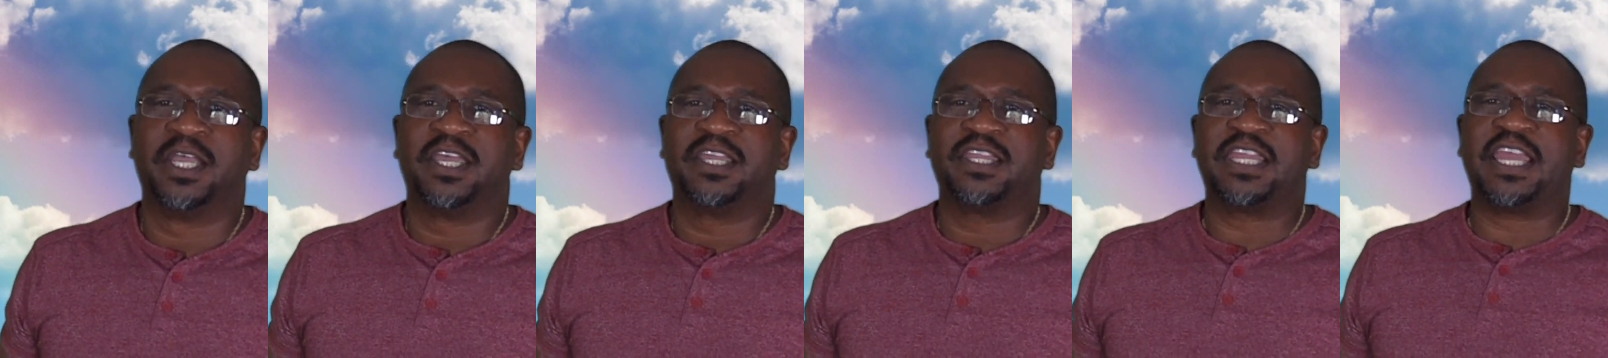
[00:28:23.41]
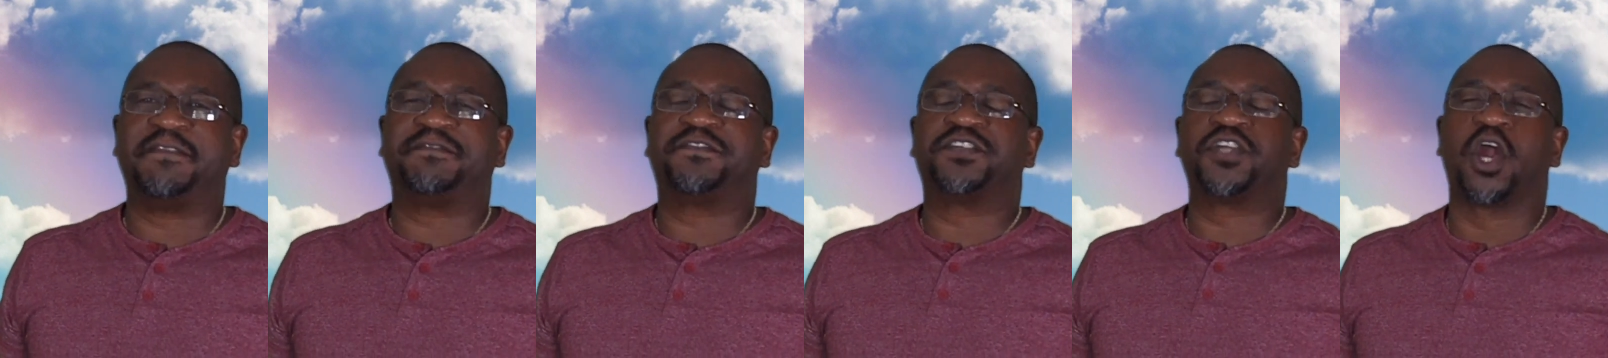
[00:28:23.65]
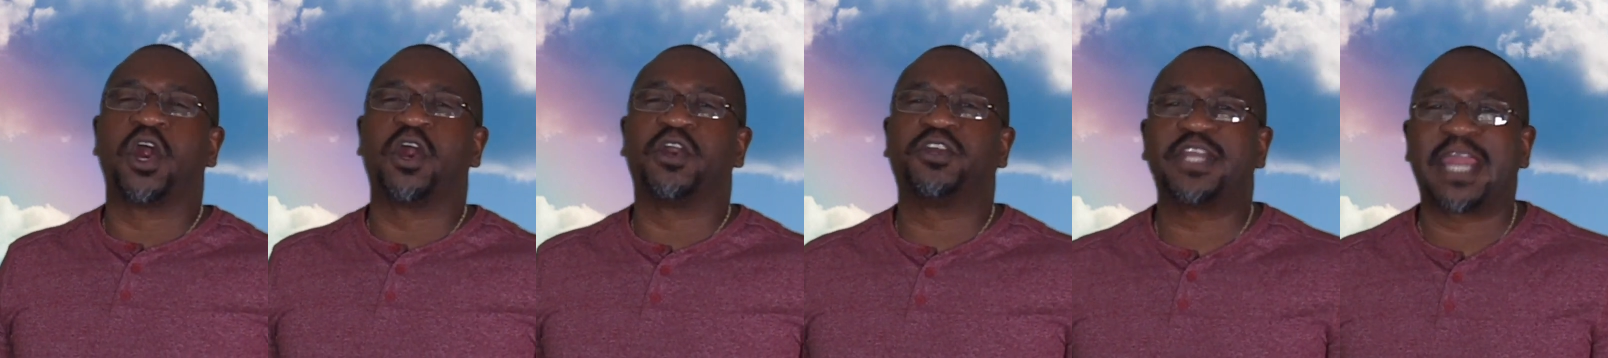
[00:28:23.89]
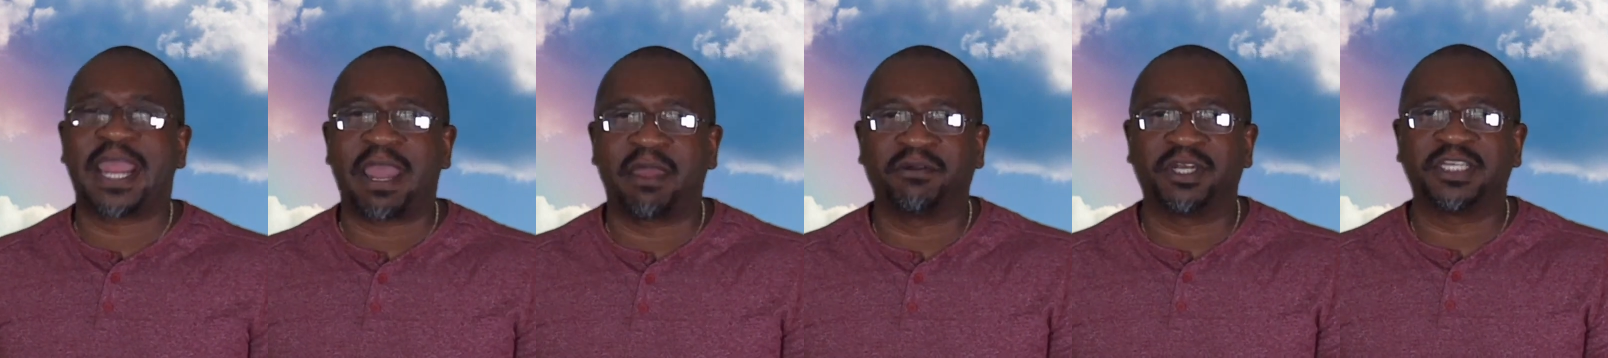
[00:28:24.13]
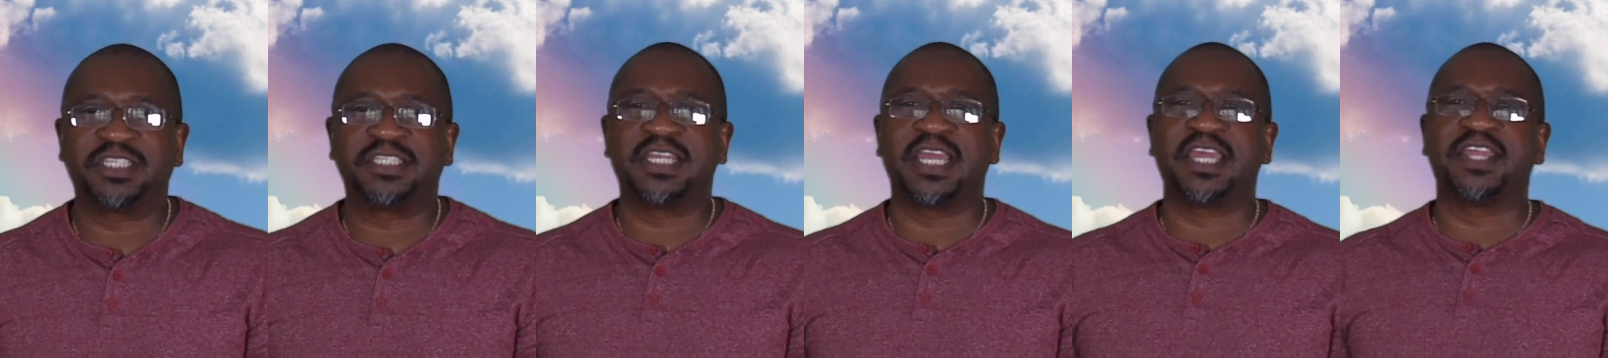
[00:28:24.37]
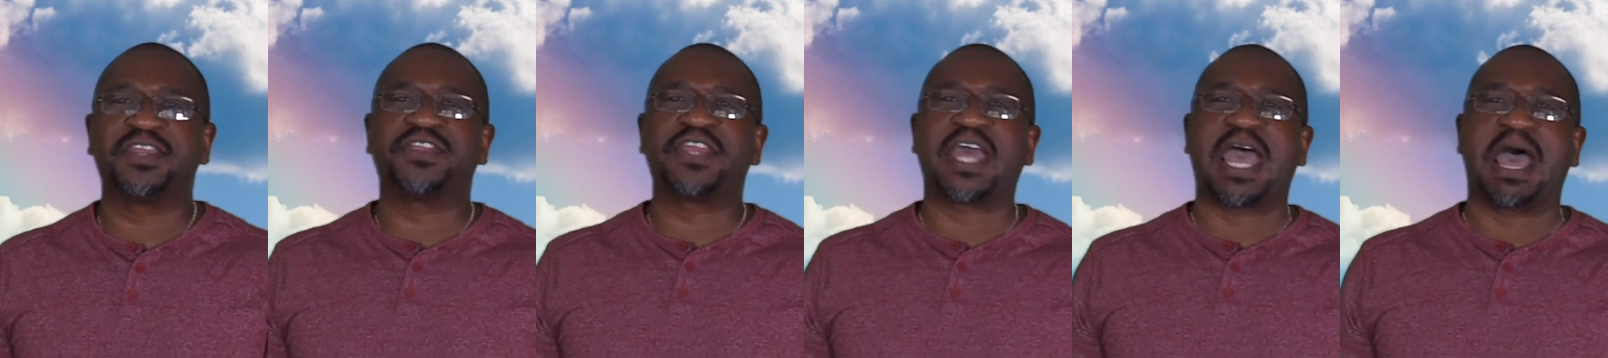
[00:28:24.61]
They've turned down the
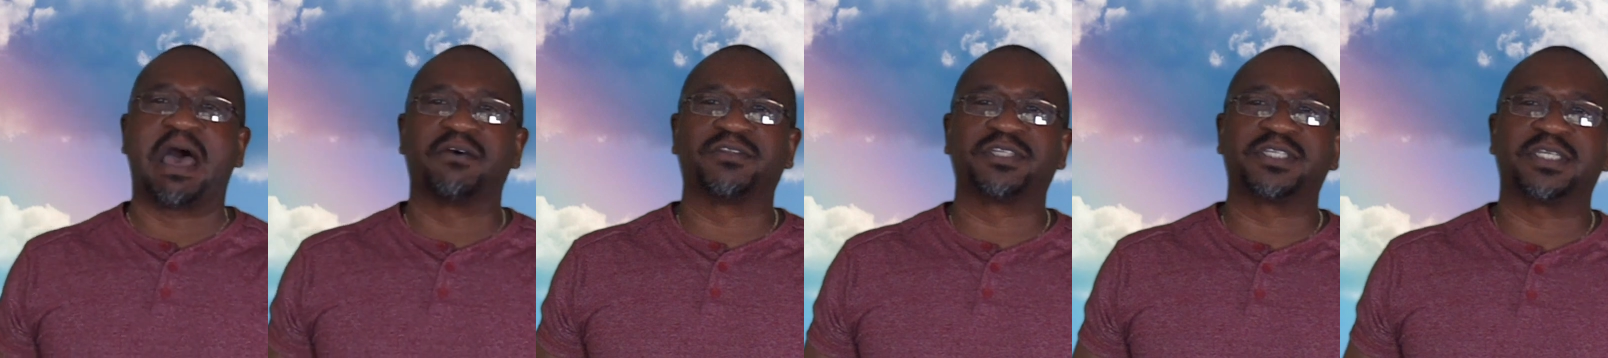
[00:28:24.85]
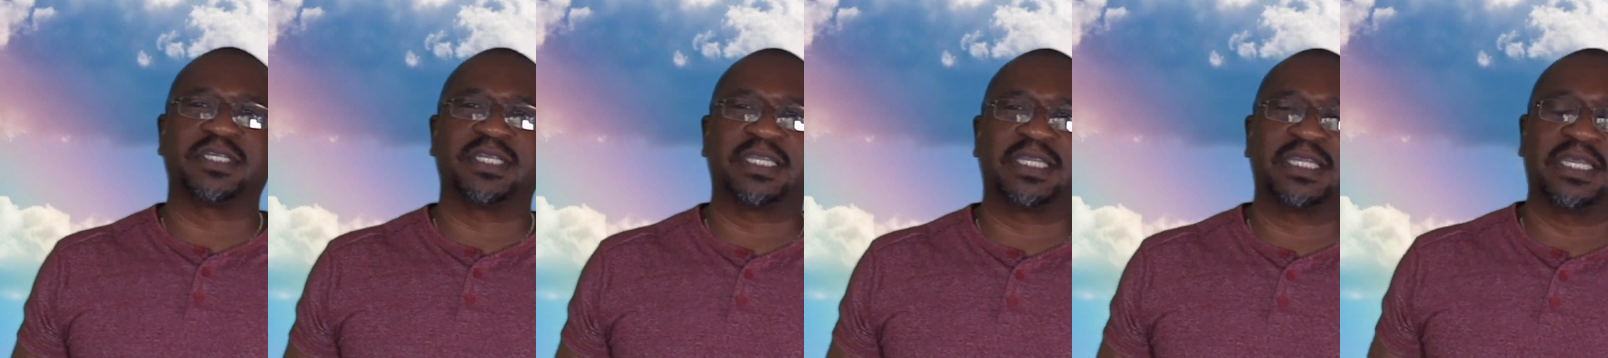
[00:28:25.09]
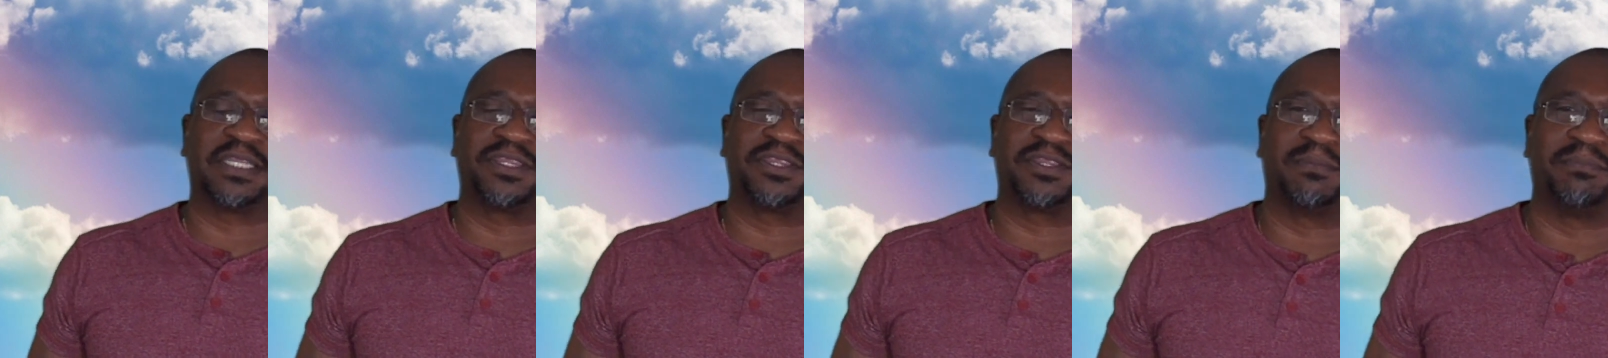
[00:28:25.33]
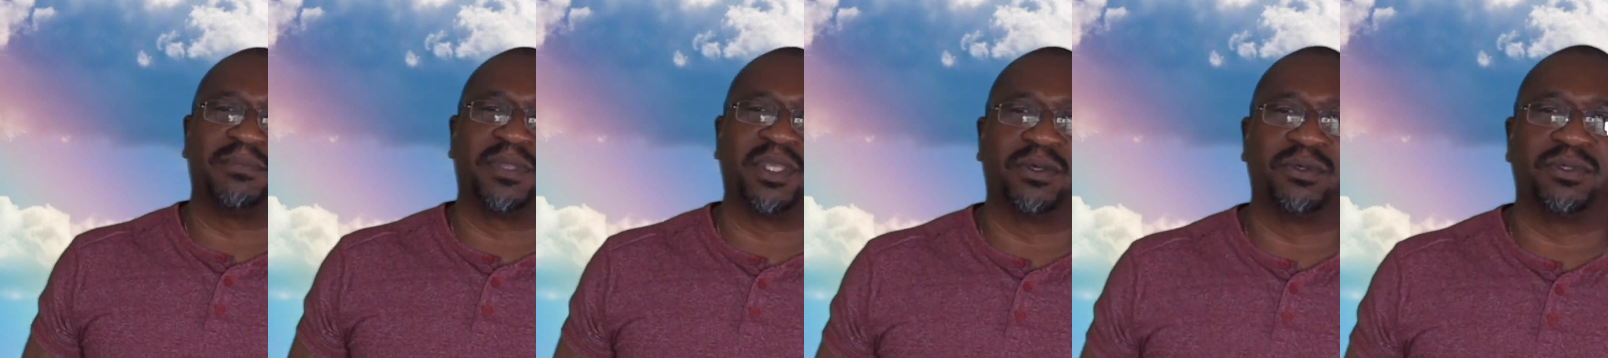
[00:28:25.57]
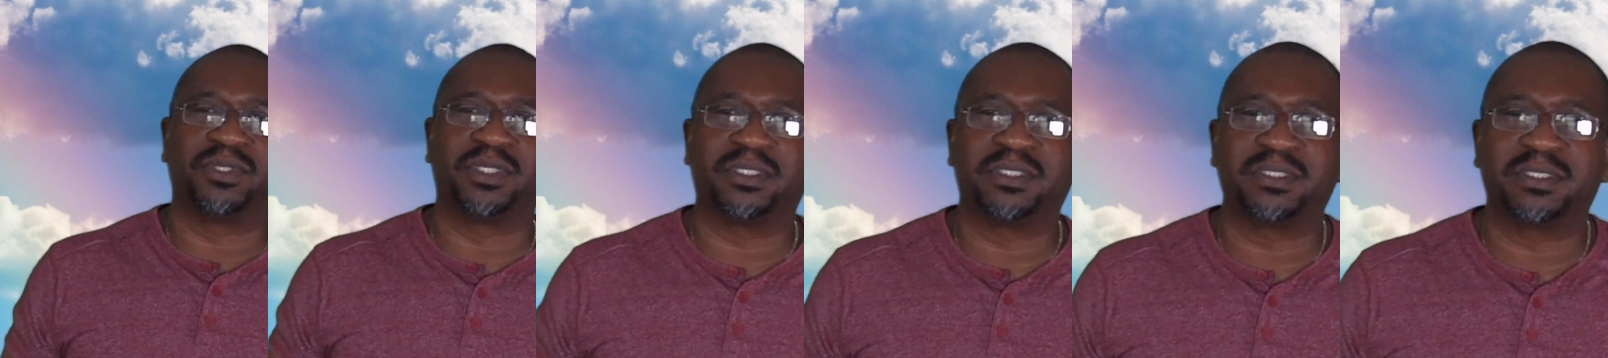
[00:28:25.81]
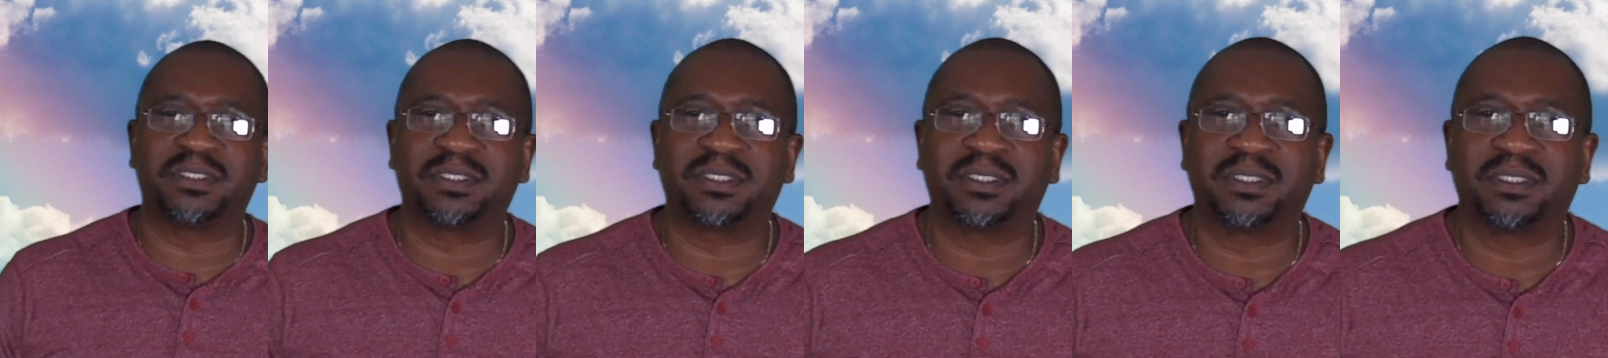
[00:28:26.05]
ten thousand to get the
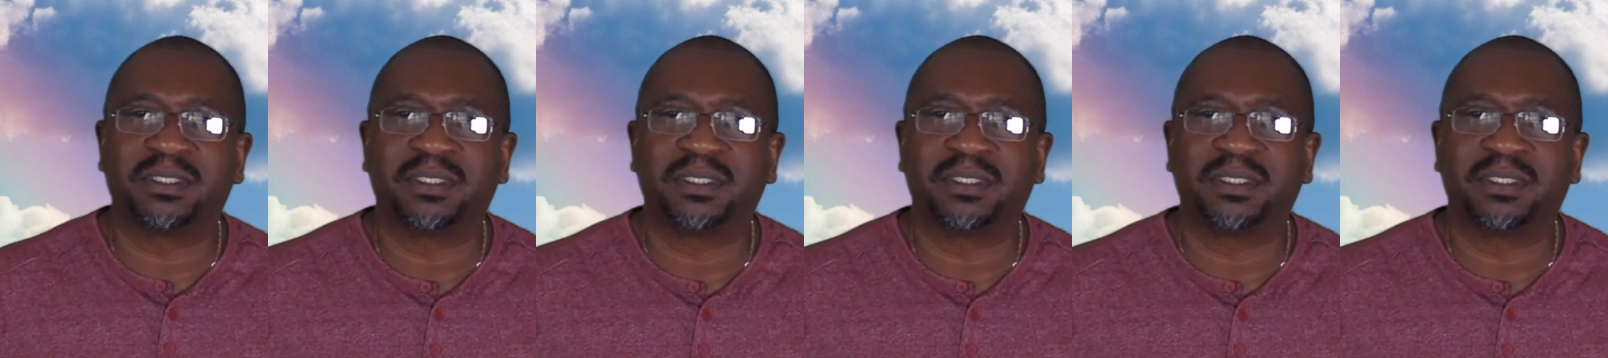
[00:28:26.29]
millions.